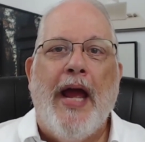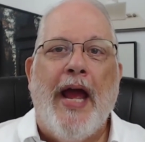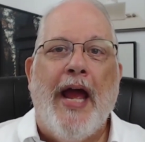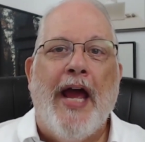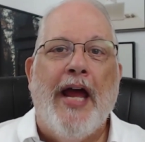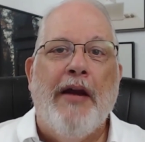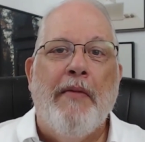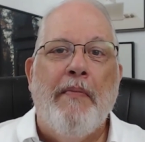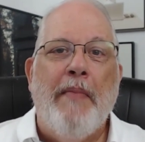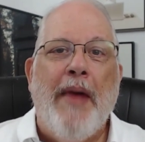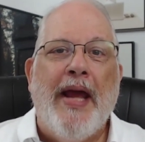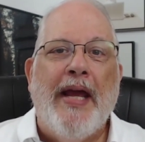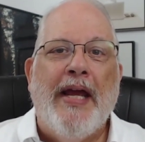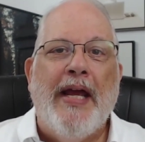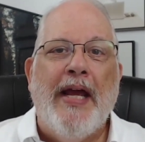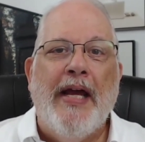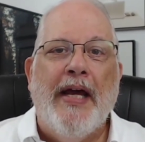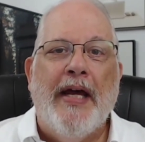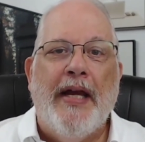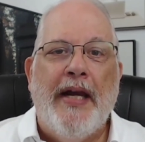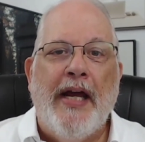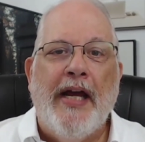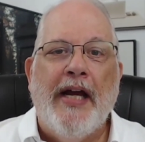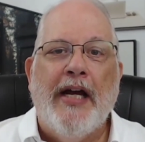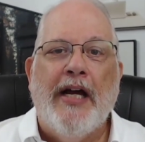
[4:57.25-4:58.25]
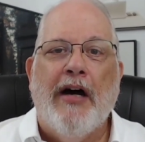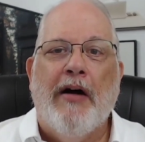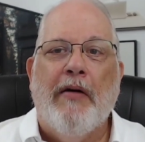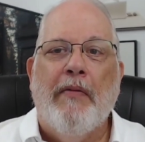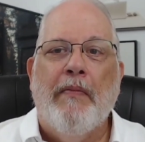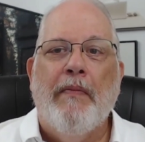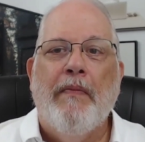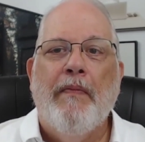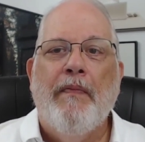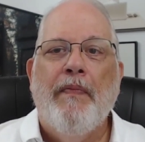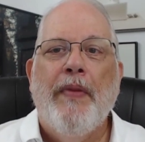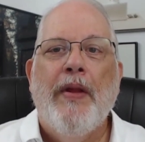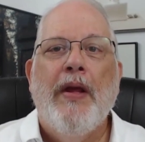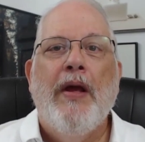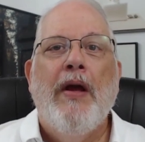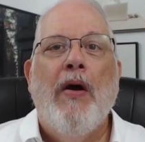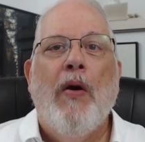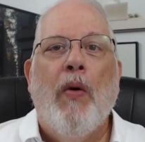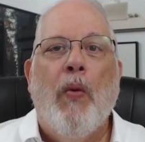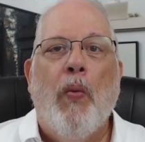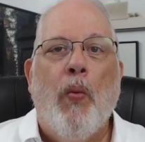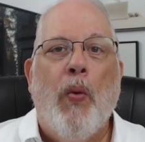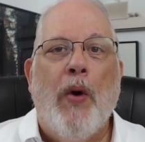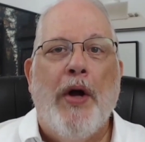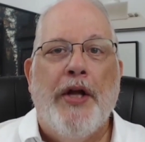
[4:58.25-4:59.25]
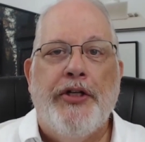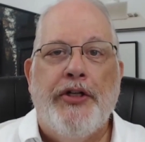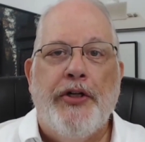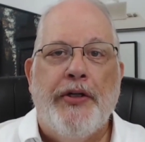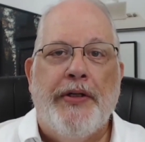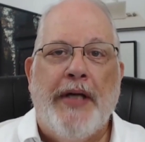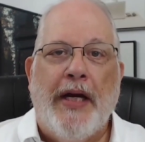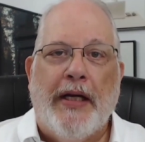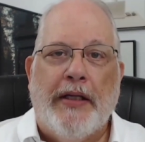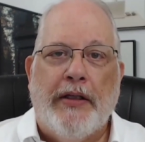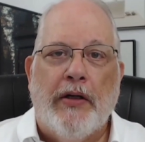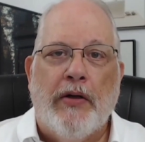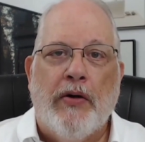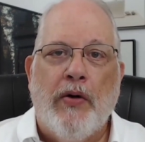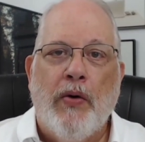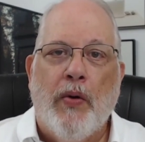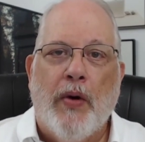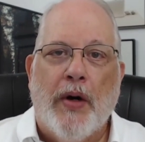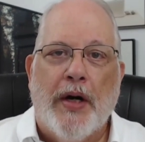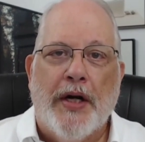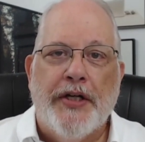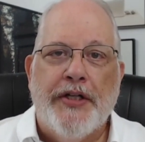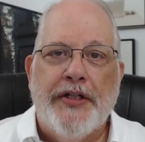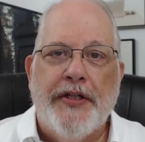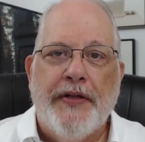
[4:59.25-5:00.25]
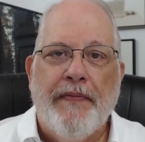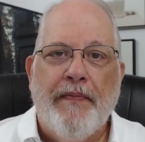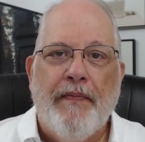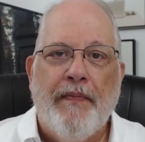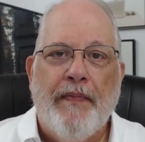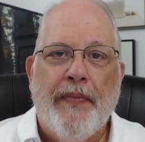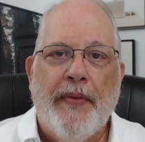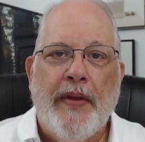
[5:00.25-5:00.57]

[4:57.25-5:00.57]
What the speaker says: and making an income? once you take the course.